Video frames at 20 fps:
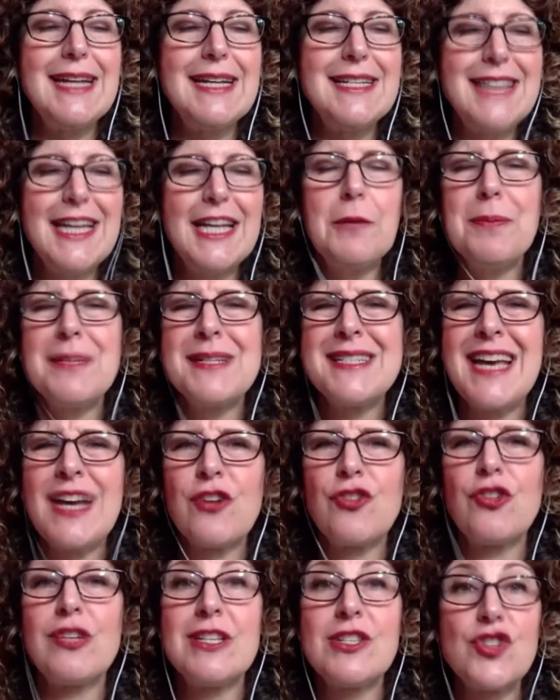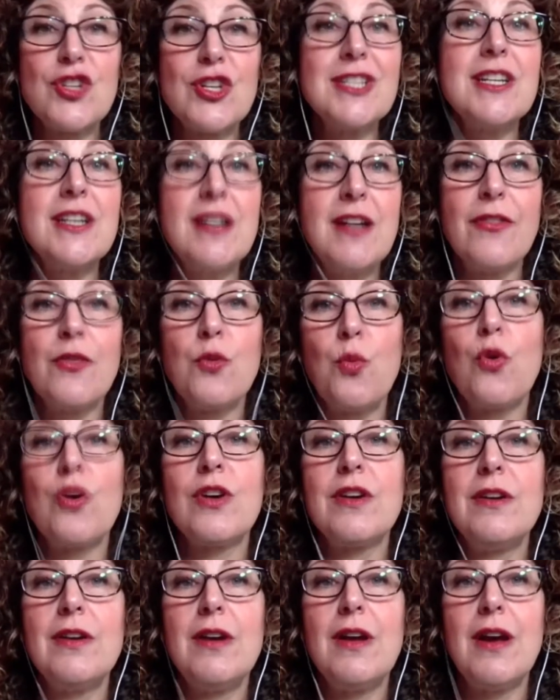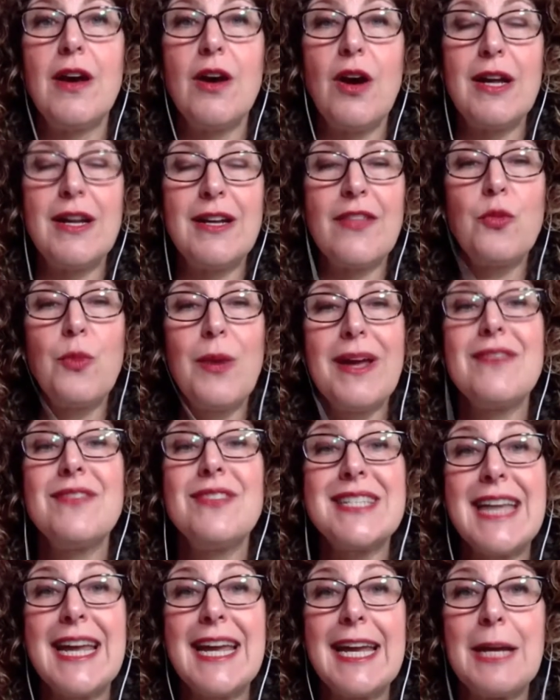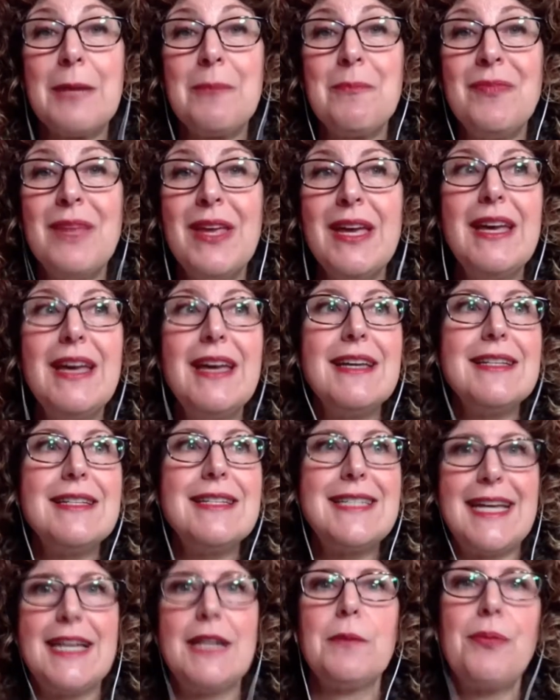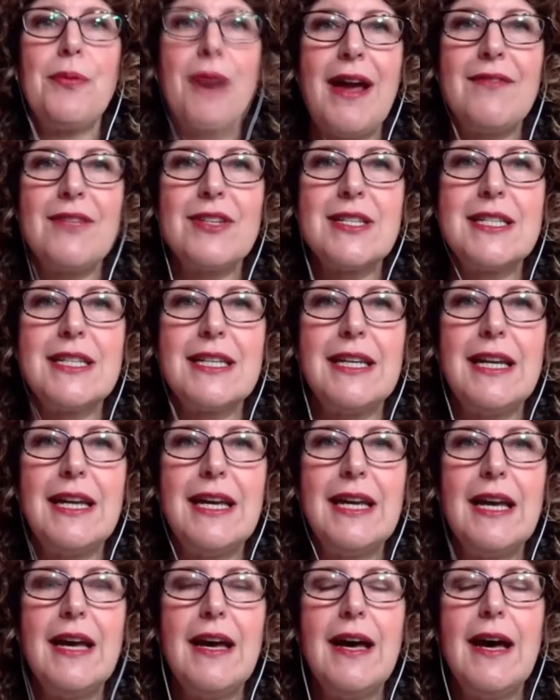And data protection is just another word, another way of saying data privacy.